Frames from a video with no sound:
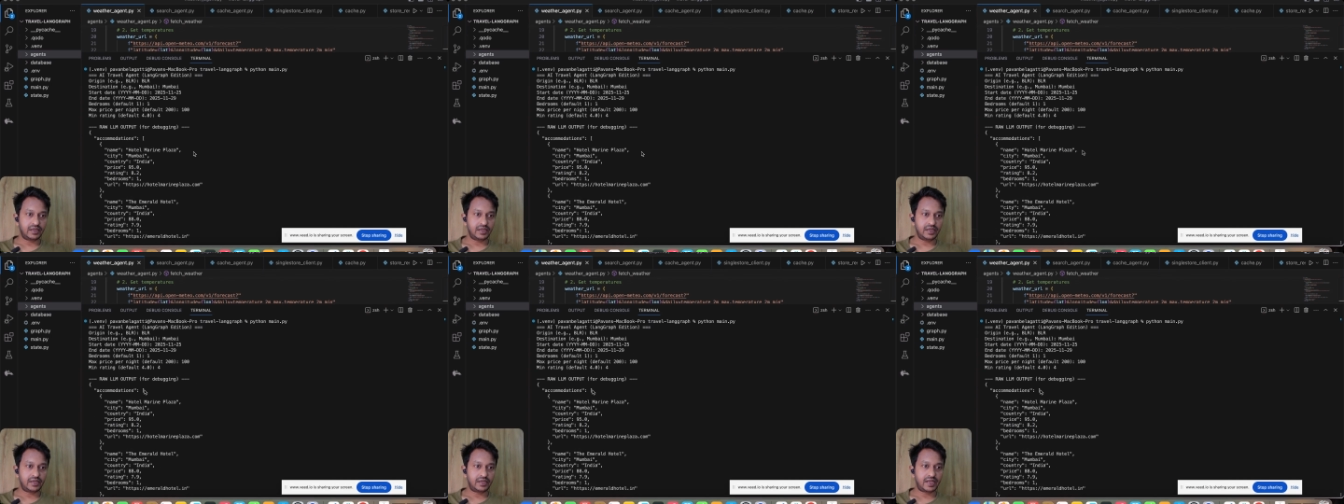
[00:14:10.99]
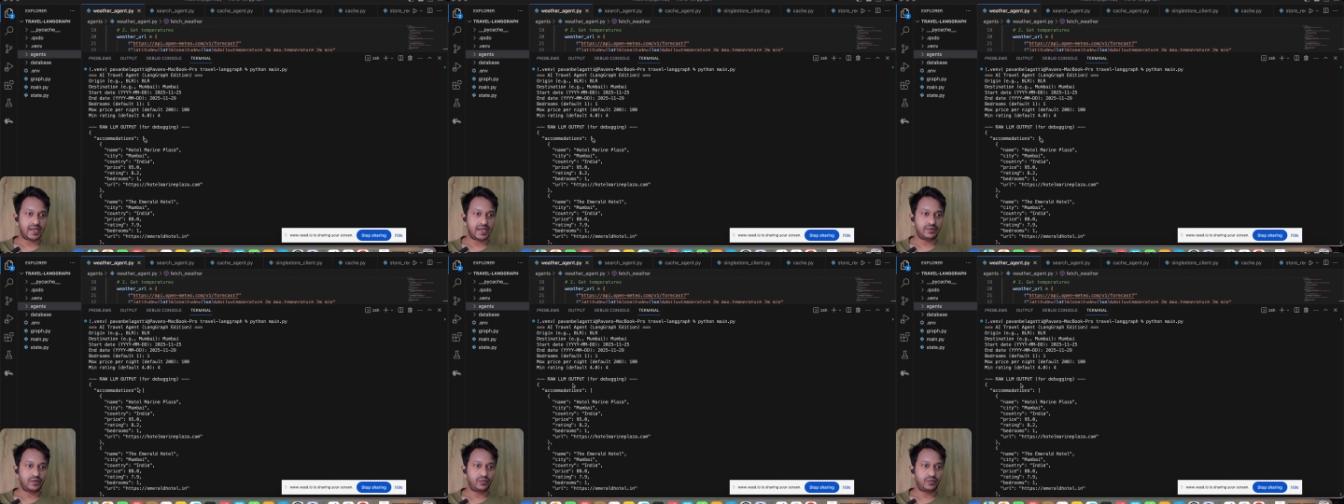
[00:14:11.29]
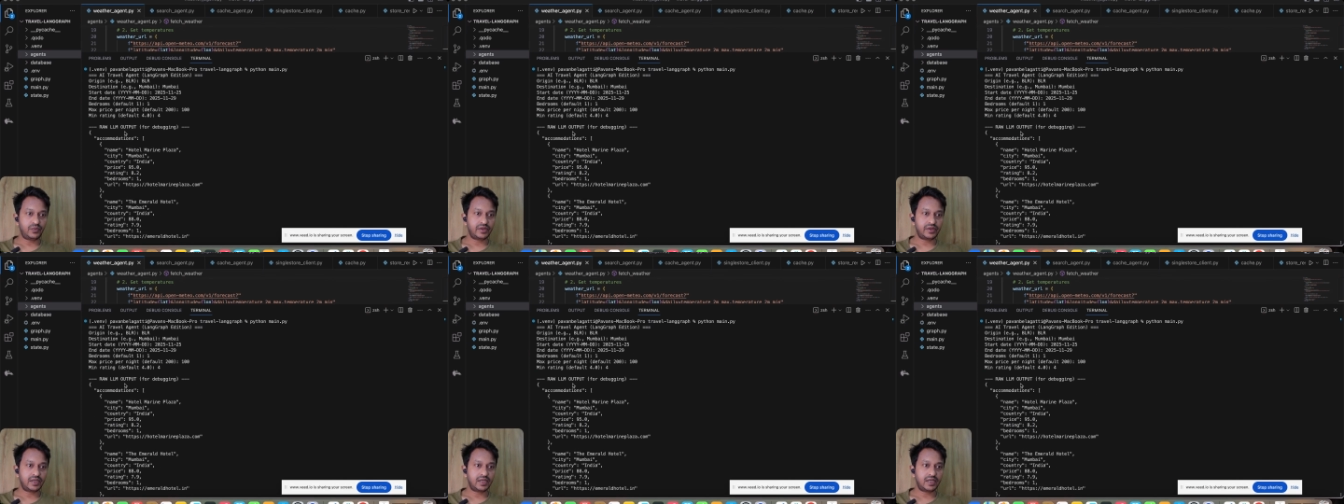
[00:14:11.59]
it came
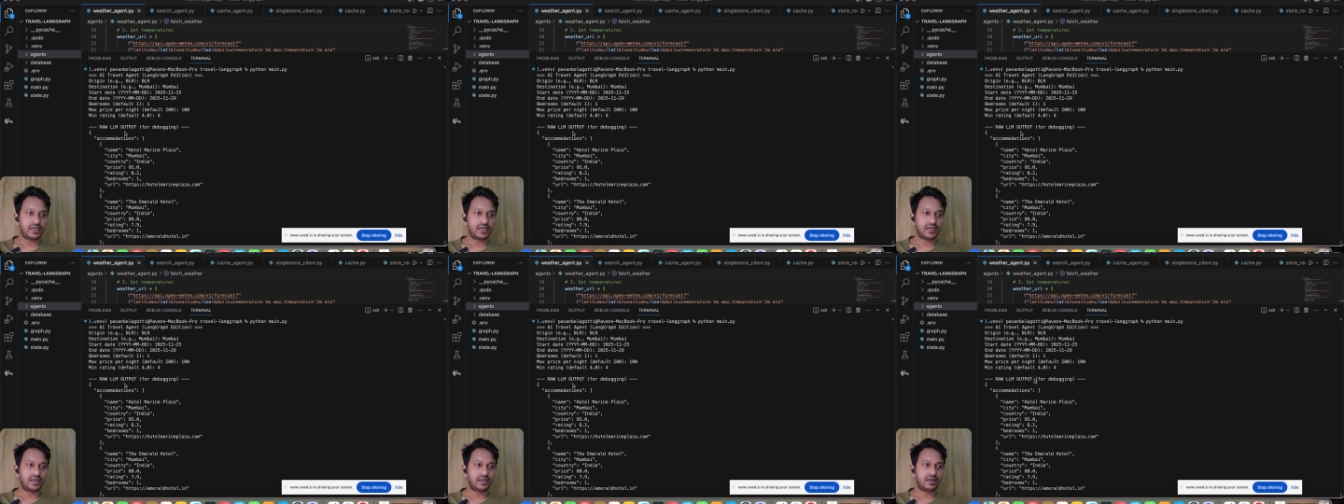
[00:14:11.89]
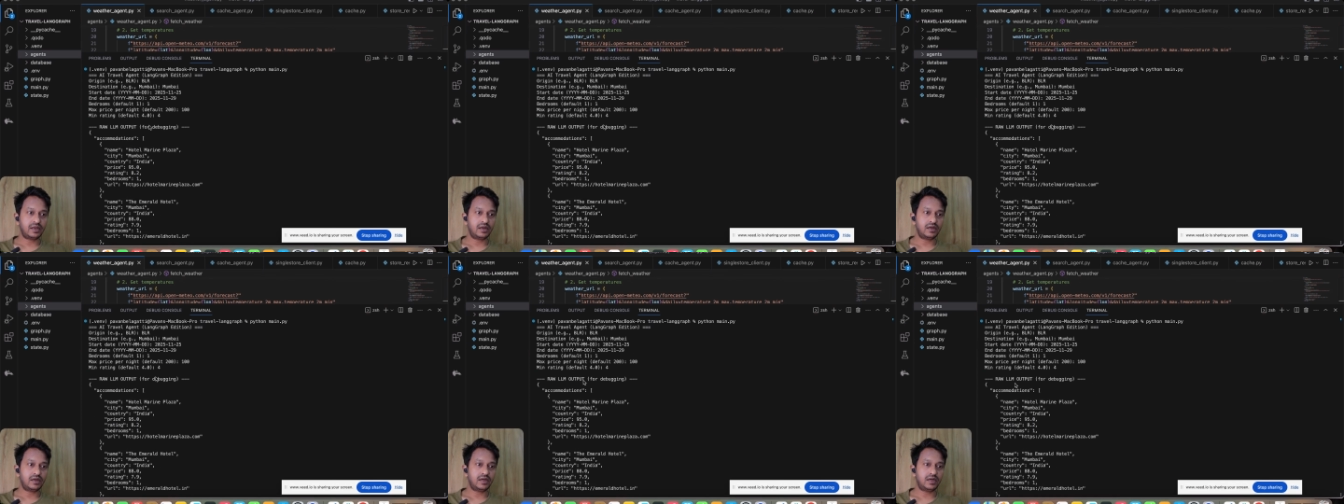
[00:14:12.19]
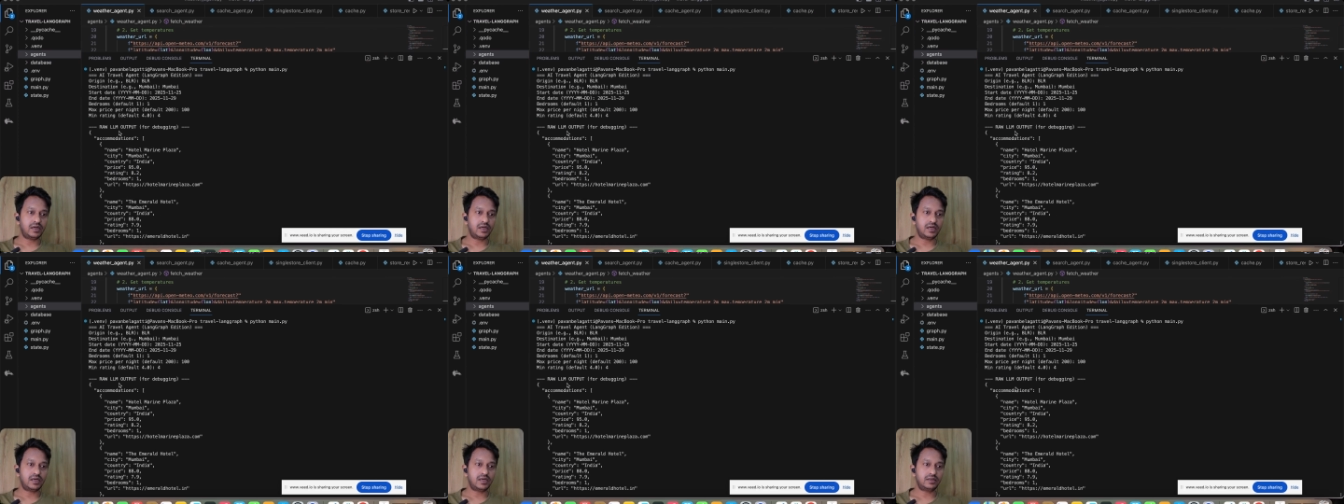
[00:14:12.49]
up with the
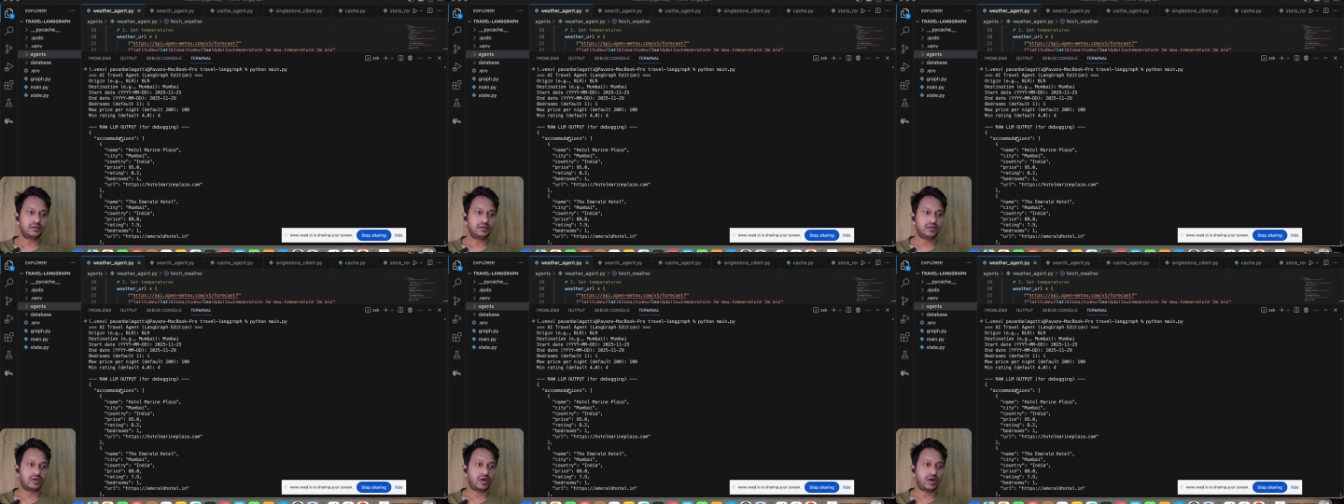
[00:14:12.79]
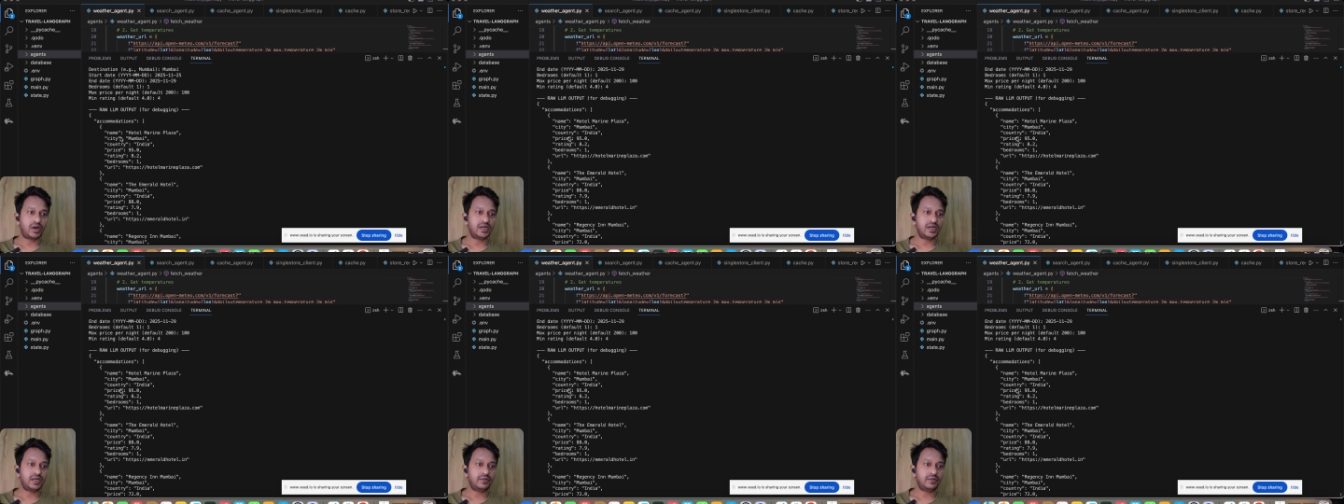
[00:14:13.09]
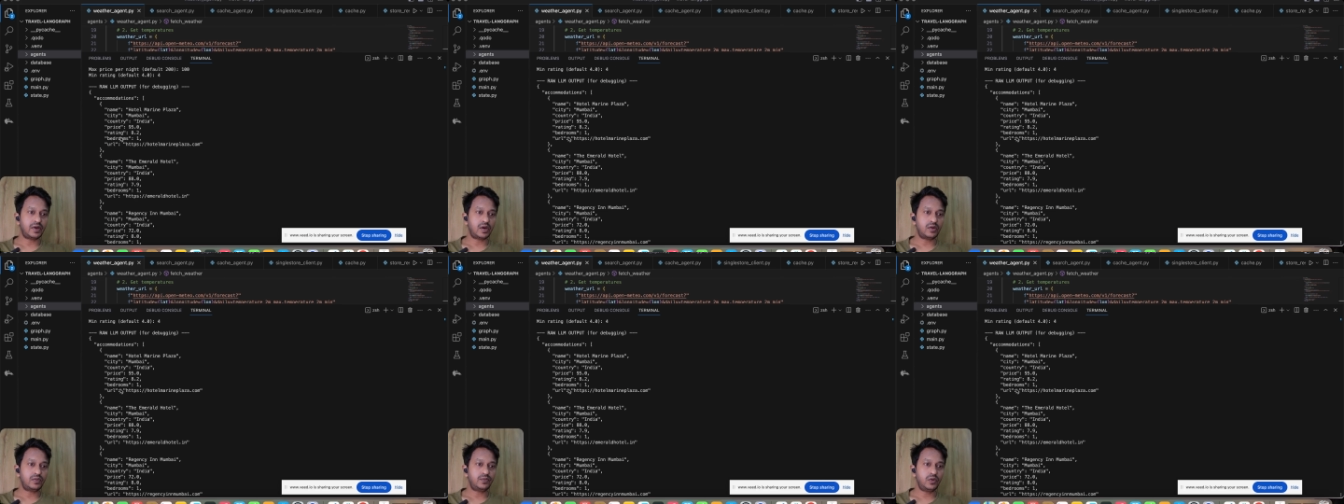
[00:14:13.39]
uh, raw
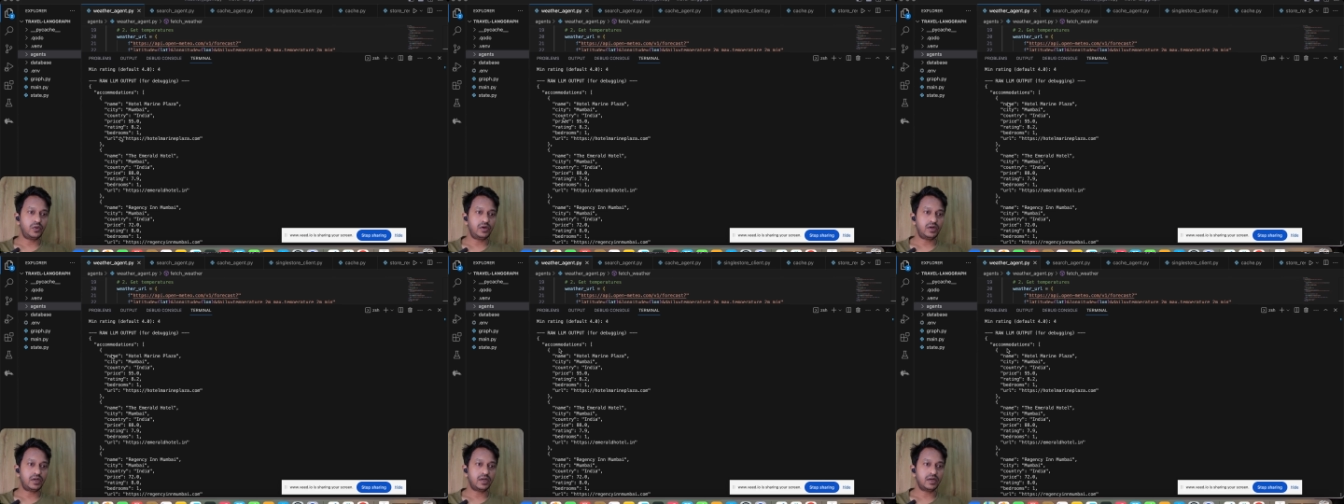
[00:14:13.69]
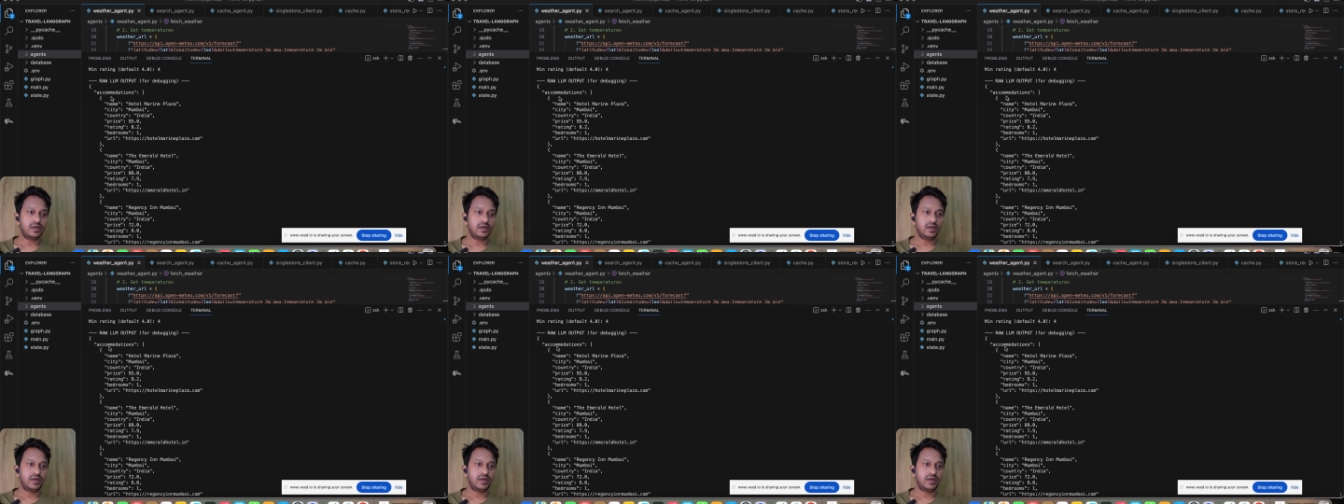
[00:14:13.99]
LLM output,